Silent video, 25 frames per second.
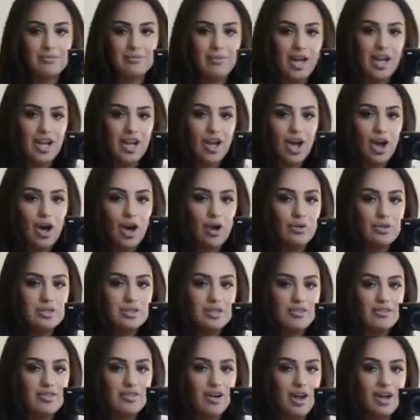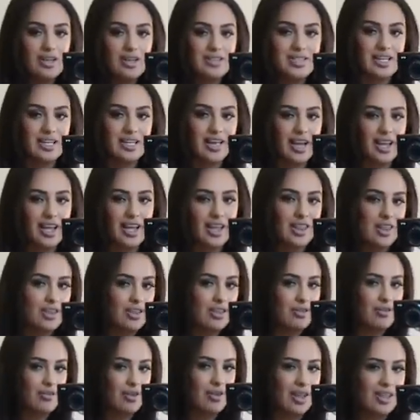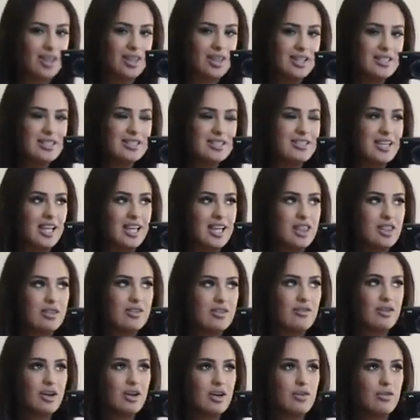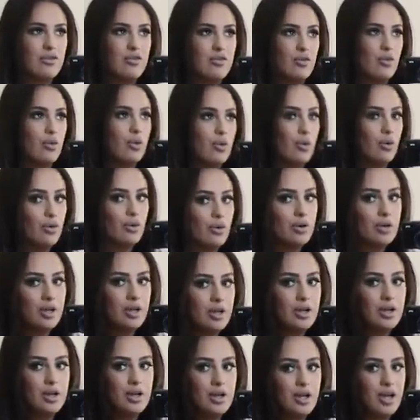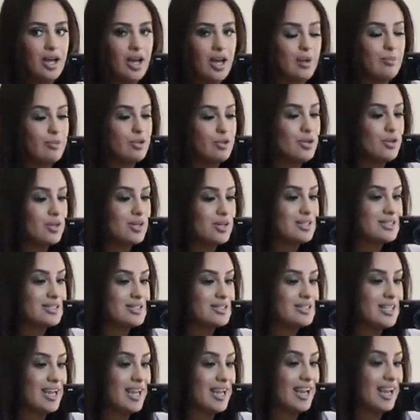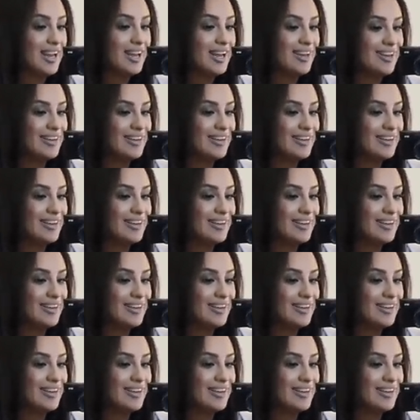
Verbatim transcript: My curls have lasted like, I think this is day three or four. Um, and you can see